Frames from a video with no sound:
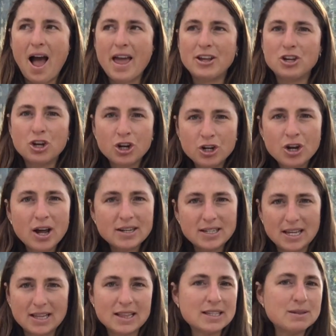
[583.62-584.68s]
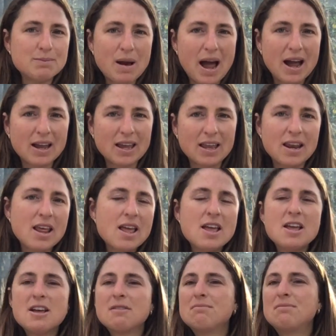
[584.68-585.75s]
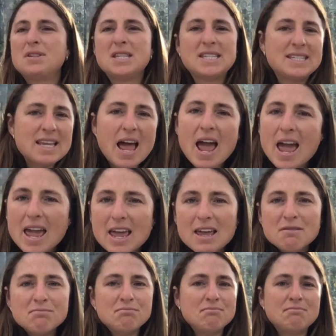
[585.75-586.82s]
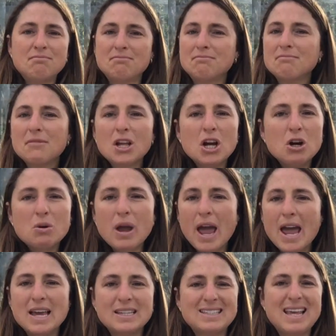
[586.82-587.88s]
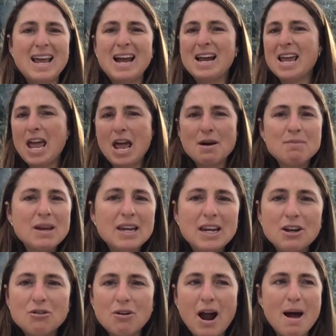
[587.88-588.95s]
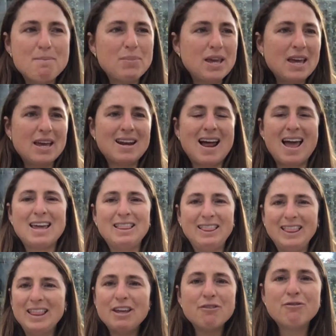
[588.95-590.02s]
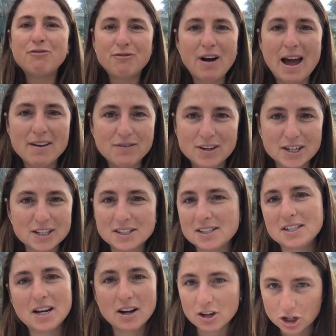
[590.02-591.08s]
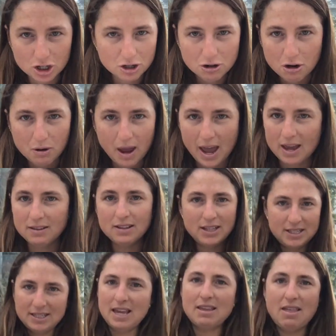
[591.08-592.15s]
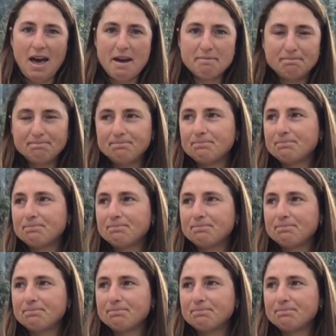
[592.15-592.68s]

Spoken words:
I could not take this back. And say I am eating crappy and I live 5 years younger. Okay, let's say that.